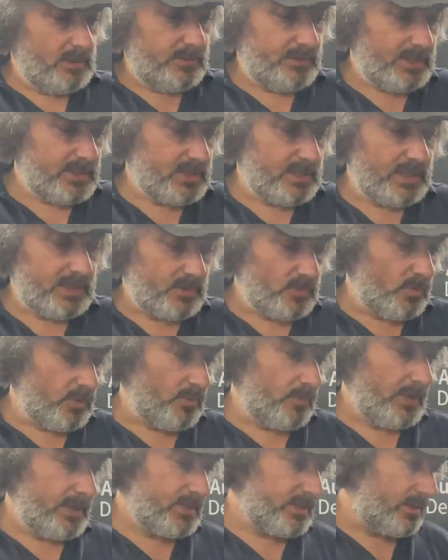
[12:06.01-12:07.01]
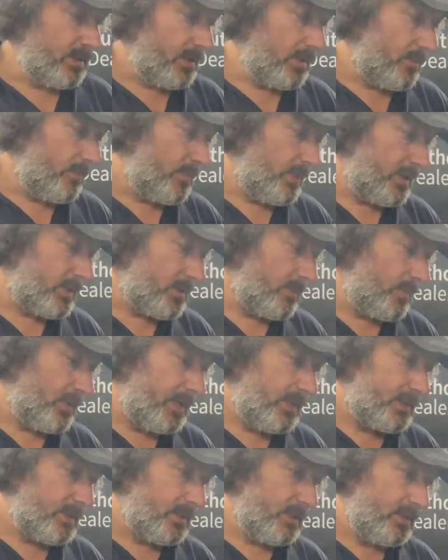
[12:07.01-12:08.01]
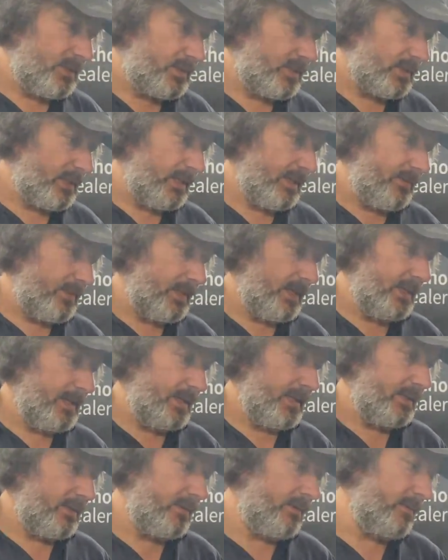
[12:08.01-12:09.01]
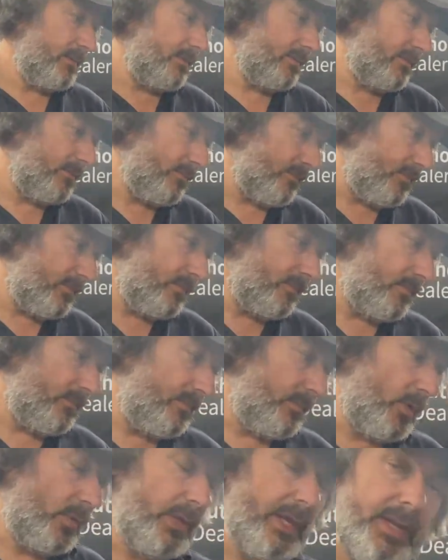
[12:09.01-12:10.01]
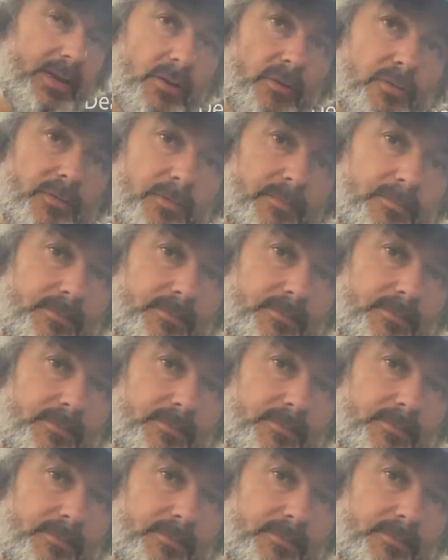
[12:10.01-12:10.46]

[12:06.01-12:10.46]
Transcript: disconnect all the rest of the bits and pieces, and then pull the head off.